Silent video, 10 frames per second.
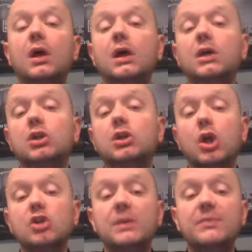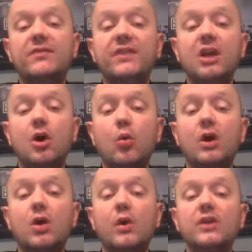To close up the video,
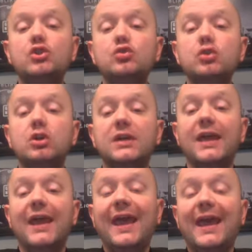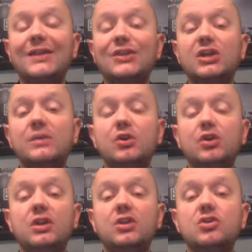we're going to look at the
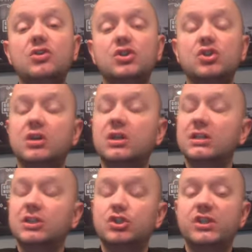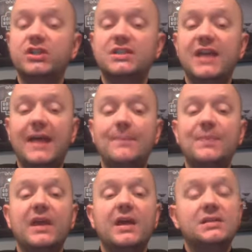community users. You can click the Streaks tab,
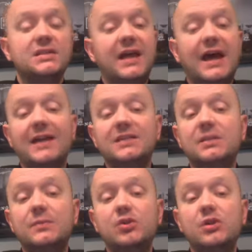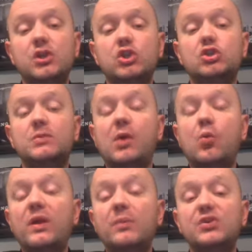see the hottest community users by
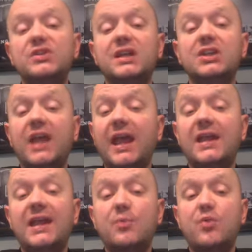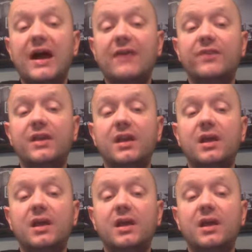win percentage and net profit.